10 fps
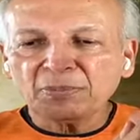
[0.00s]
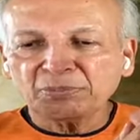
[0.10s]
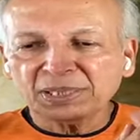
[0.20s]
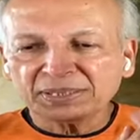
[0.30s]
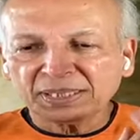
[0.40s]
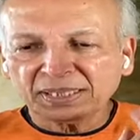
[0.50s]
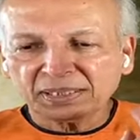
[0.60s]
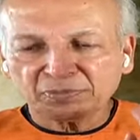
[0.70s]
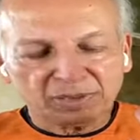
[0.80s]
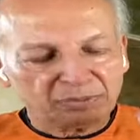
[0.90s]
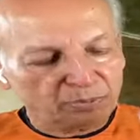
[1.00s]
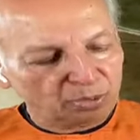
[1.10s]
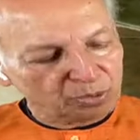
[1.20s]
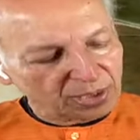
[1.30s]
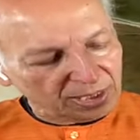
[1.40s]
Metacarpal
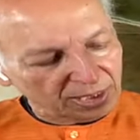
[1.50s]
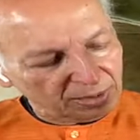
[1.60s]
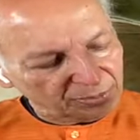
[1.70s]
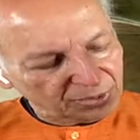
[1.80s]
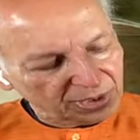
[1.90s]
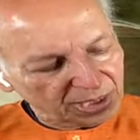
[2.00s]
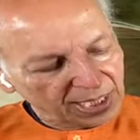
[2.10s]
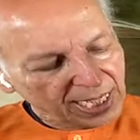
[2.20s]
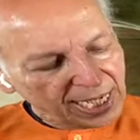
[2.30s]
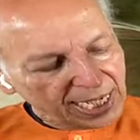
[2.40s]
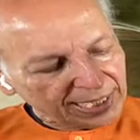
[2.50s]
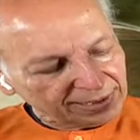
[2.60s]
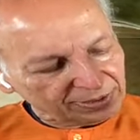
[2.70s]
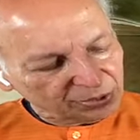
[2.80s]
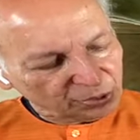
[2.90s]
bone comes
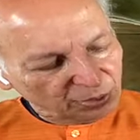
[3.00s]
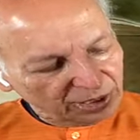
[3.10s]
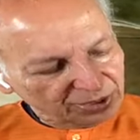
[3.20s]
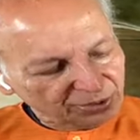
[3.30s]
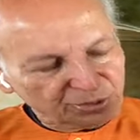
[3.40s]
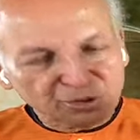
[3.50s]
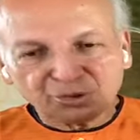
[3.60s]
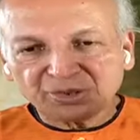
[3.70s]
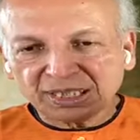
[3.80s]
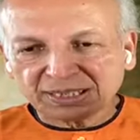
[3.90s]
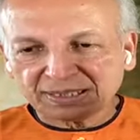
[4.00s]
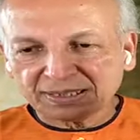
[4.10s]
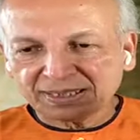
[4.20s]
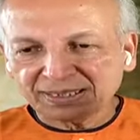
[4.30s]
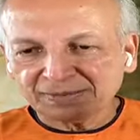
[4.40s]
and joins in your wrist.